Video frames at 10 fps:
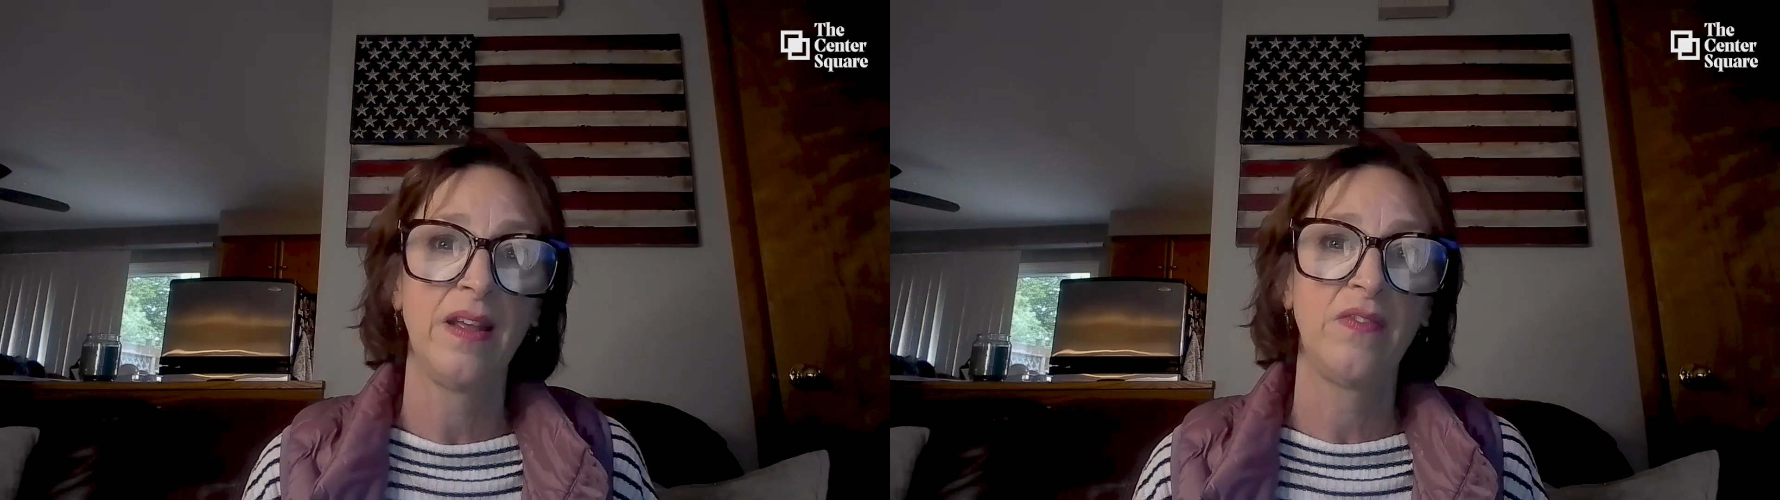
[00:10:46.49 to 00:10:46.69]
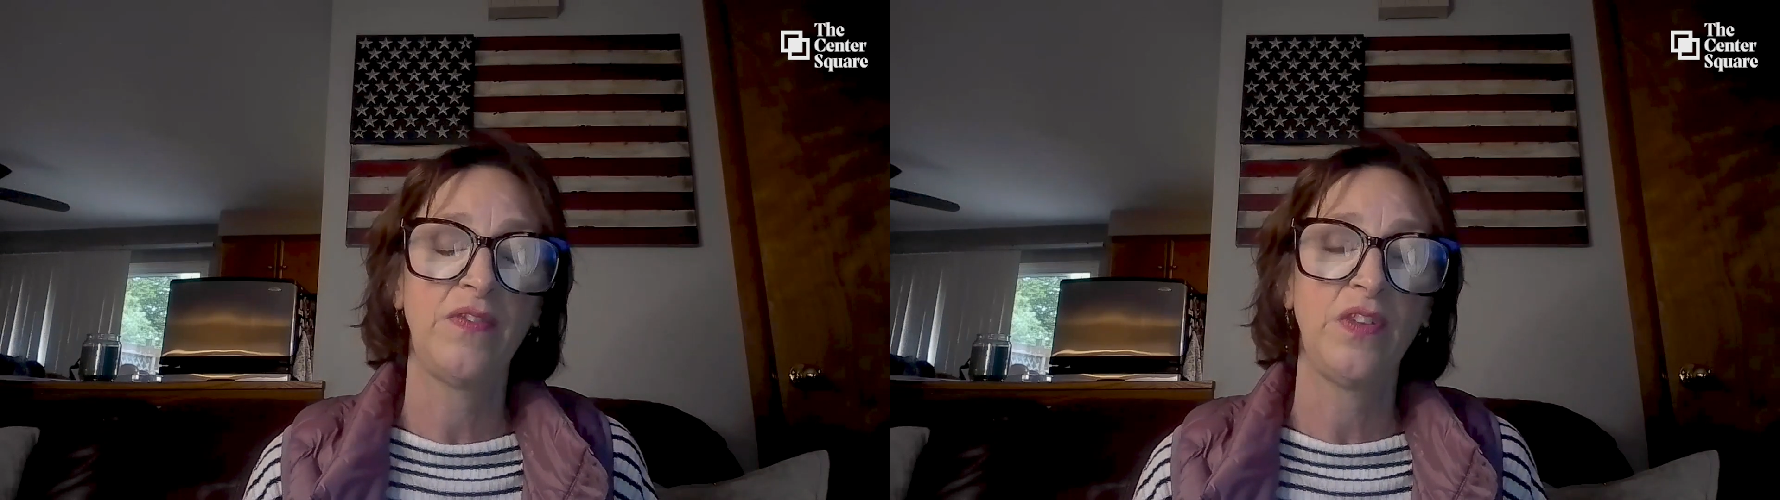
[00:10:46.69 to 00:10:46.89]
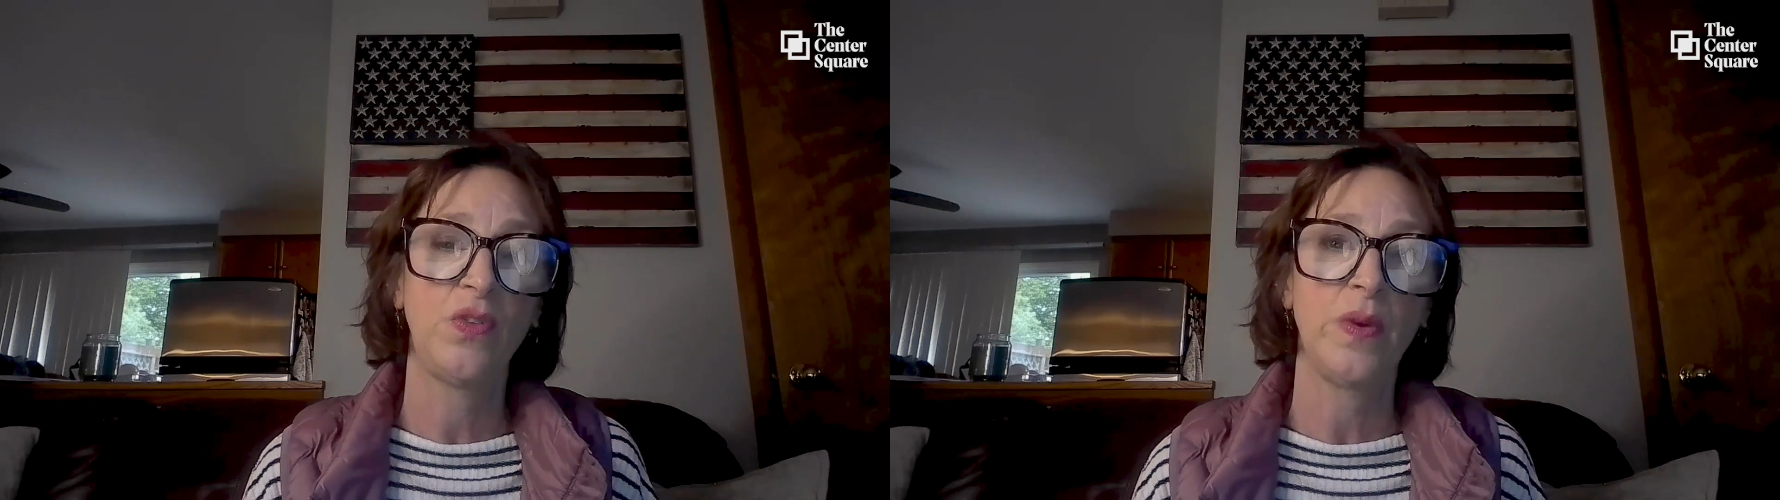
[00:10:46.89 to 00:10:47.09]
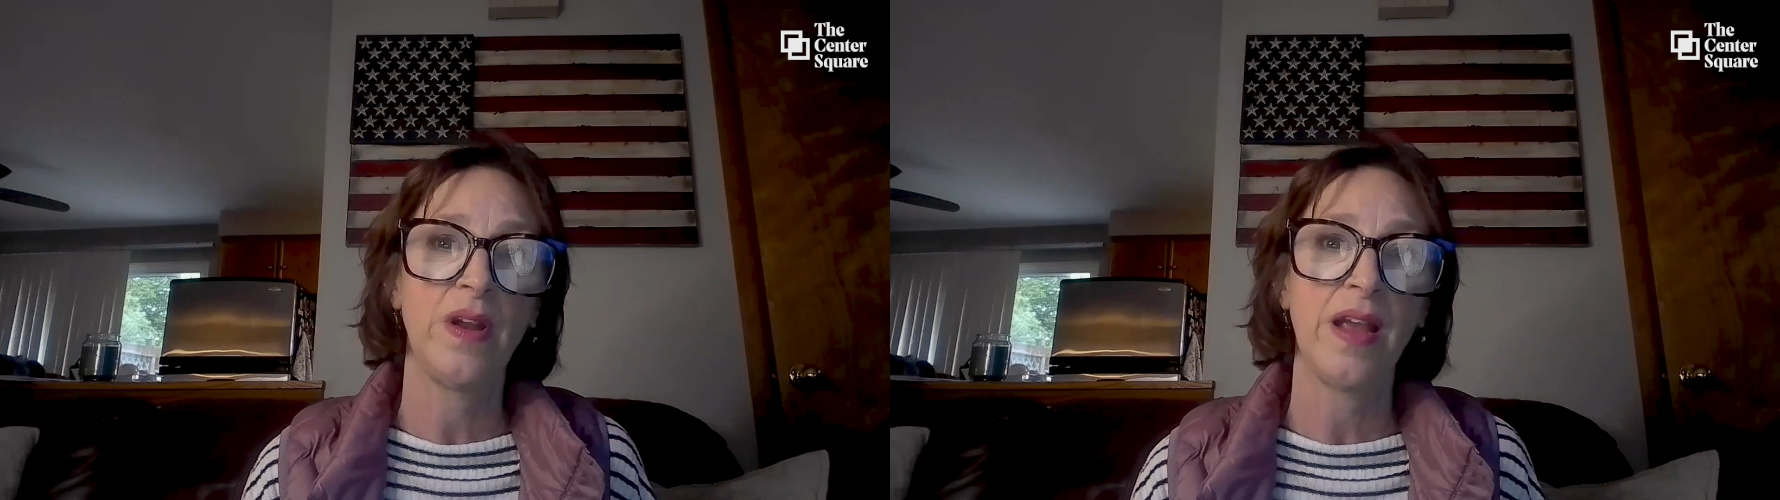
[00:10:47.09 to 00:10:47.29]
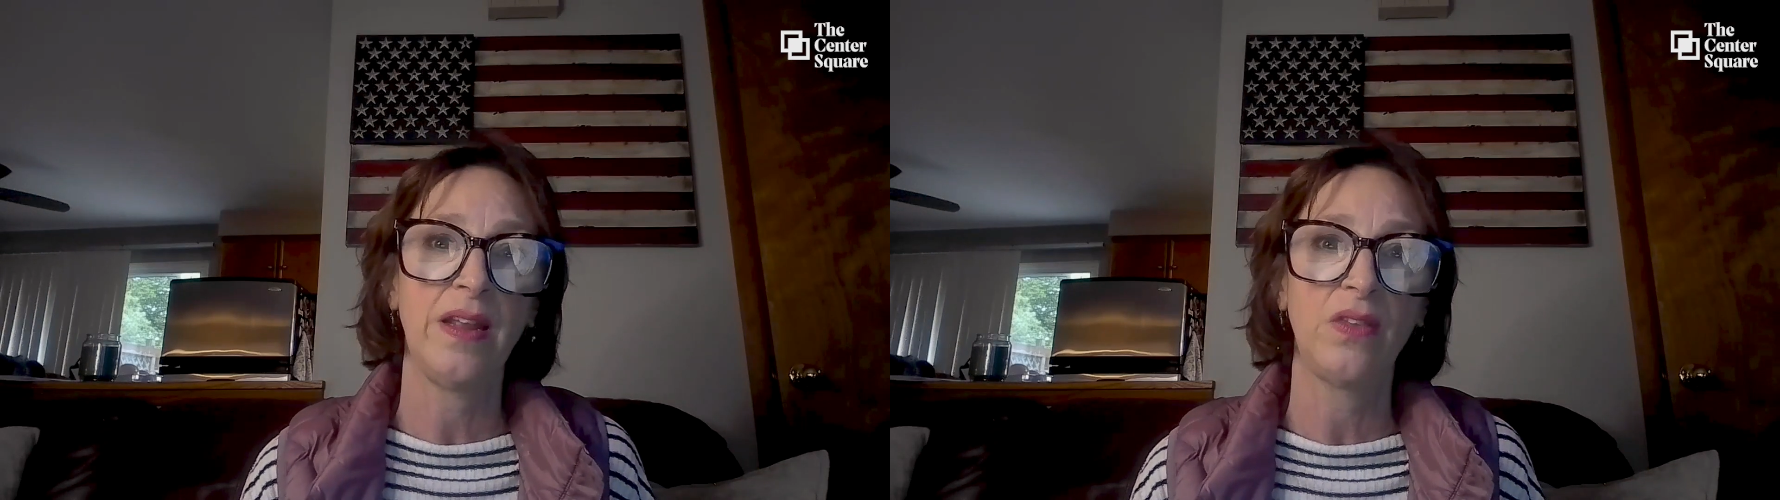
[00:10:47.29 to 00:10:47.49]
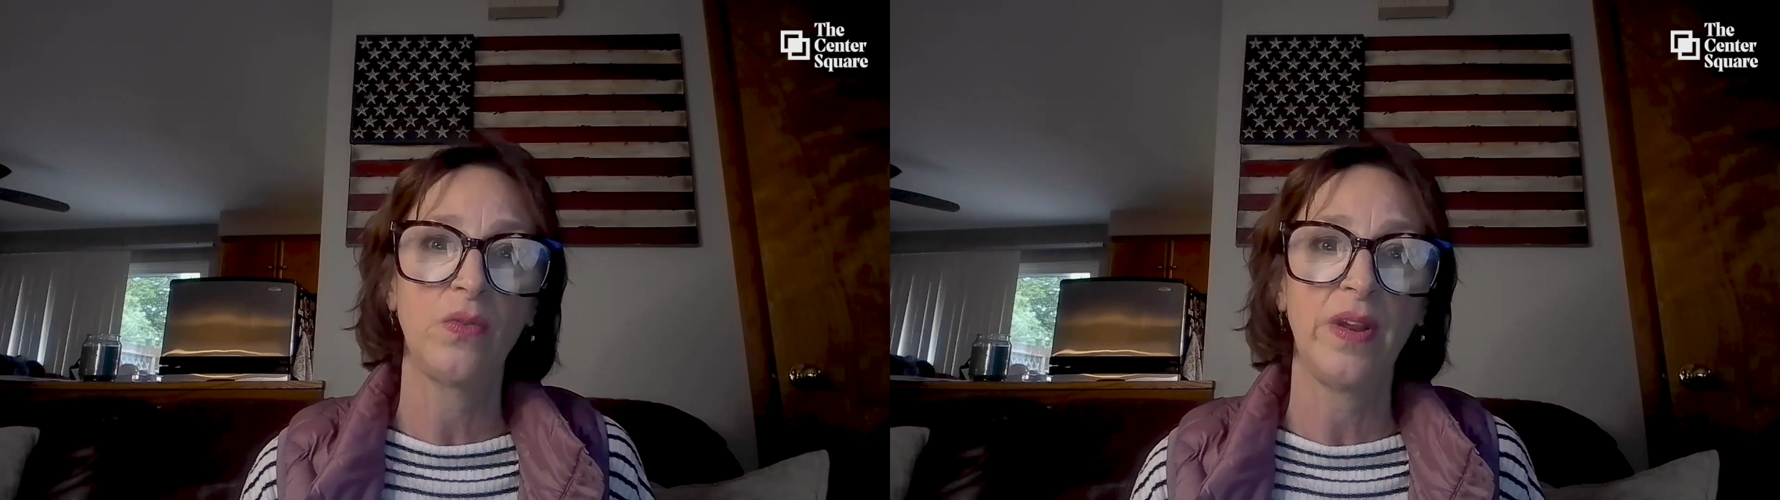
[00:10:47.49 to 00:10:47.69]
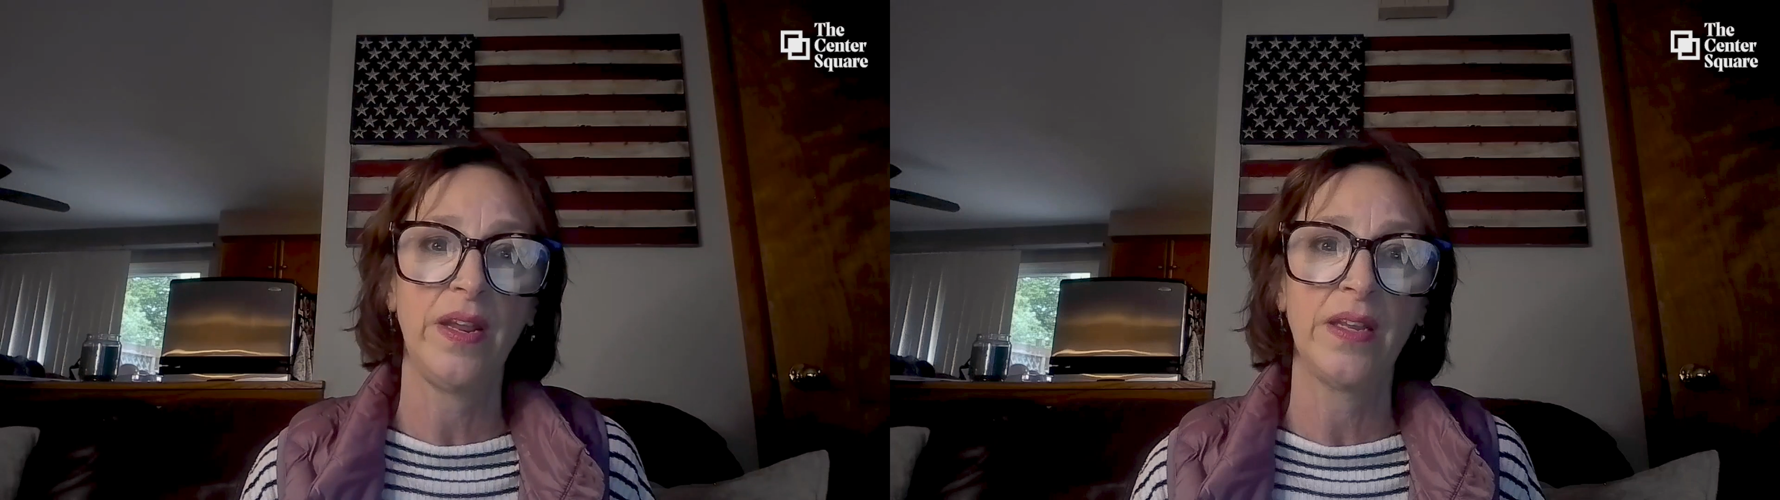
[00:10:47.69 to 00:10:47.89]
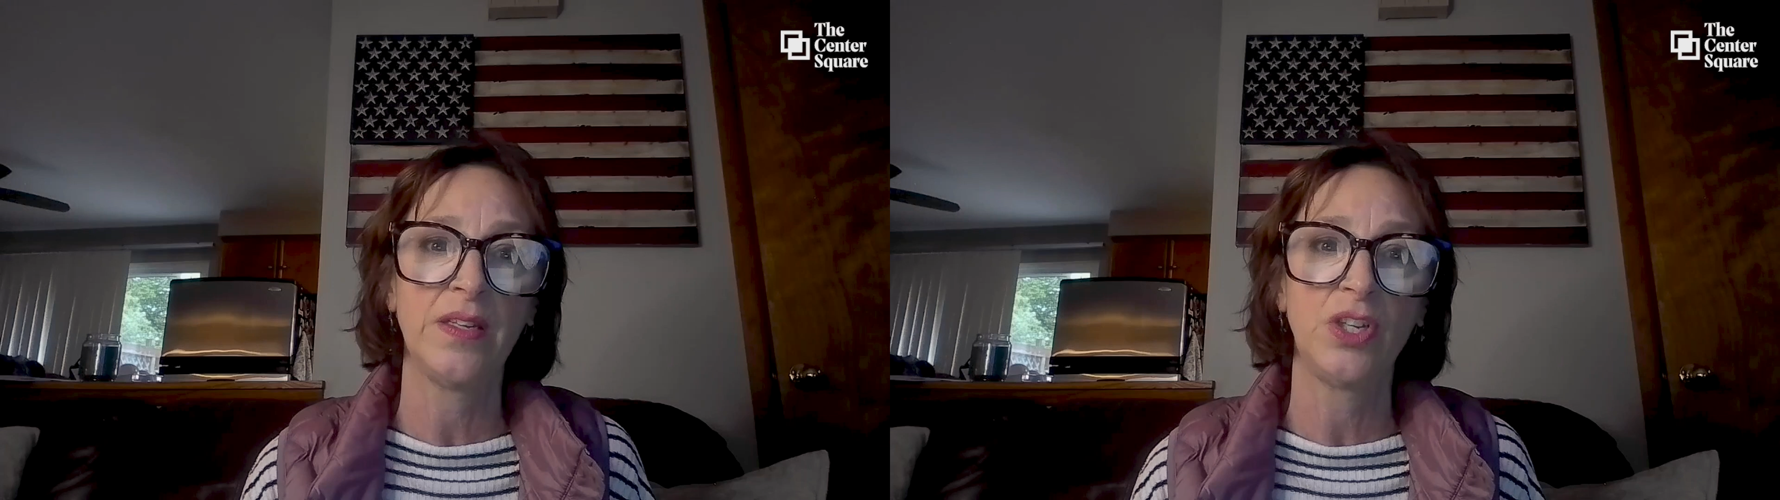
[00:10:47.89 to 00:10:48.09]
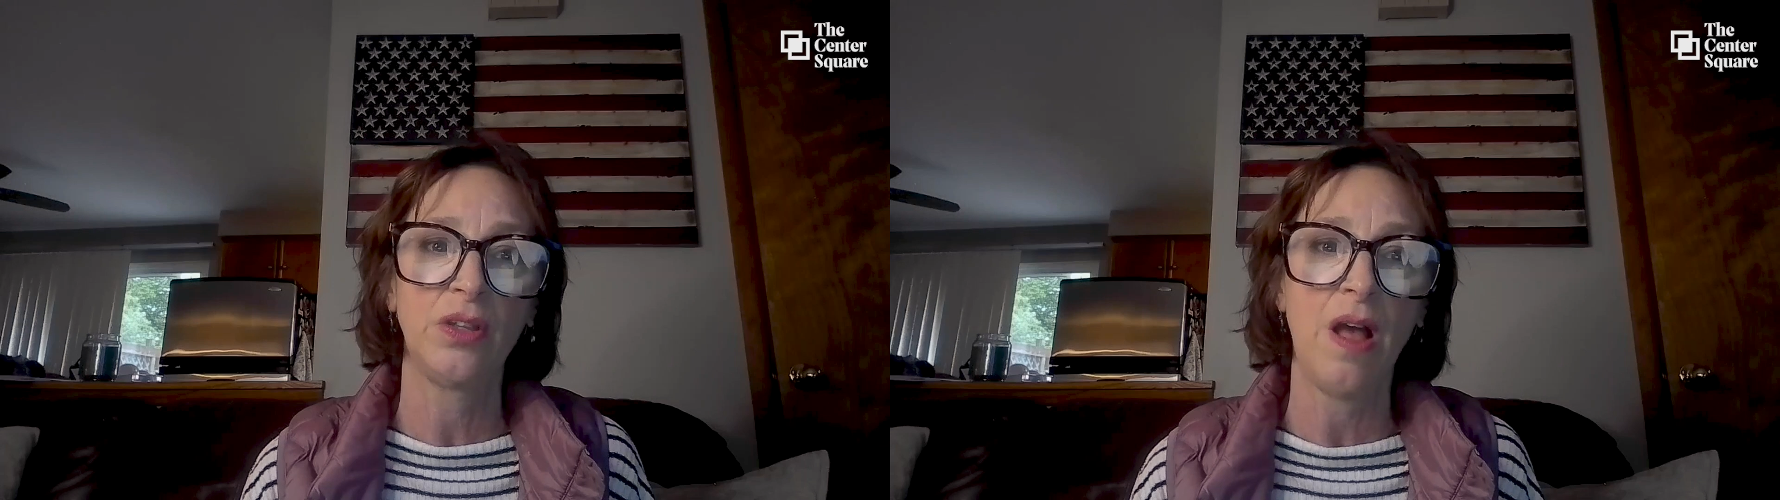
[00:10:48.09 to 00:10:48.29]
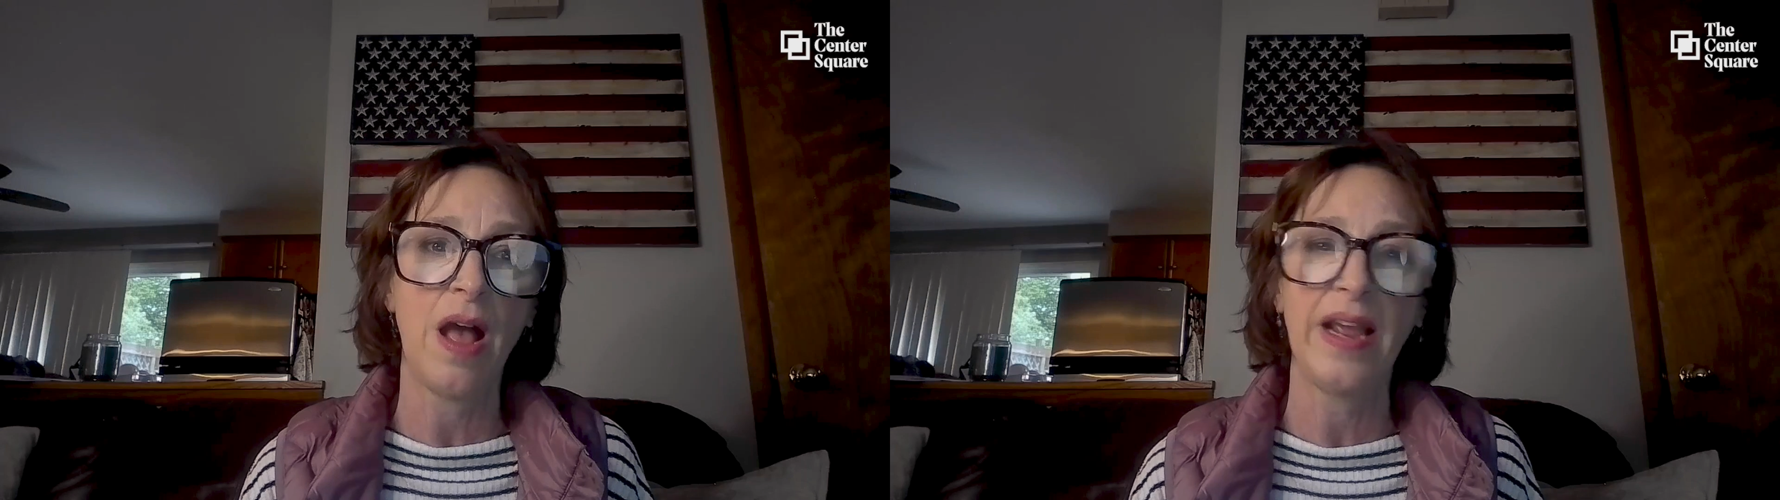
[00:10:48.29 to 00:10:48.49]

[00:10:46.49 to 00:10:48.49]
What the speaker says: 5393 into law.